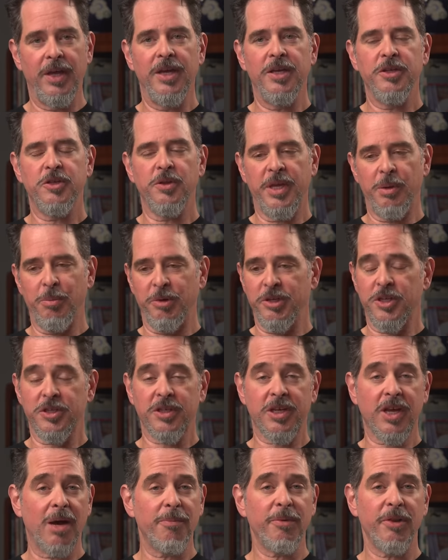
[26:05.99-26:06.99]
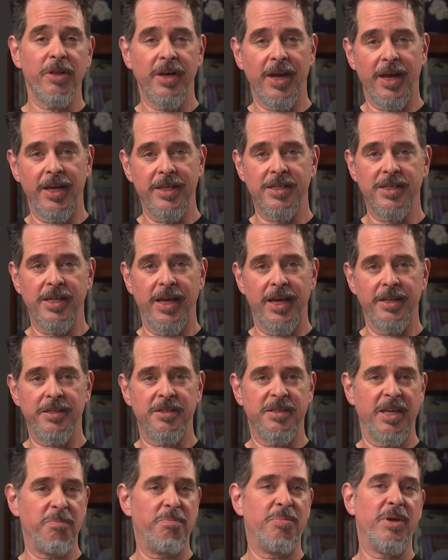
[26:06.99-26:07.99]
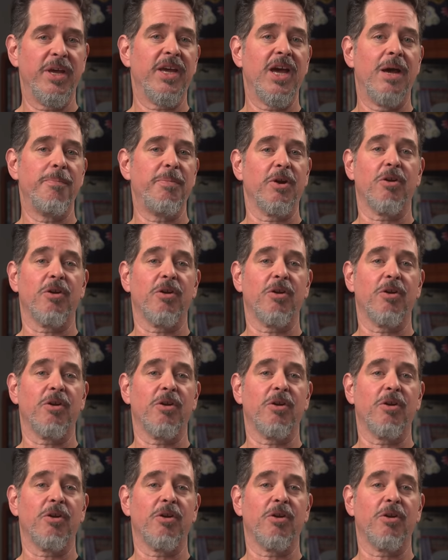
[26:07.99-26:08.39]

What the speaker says: So they would just come to the United States, they'd pick up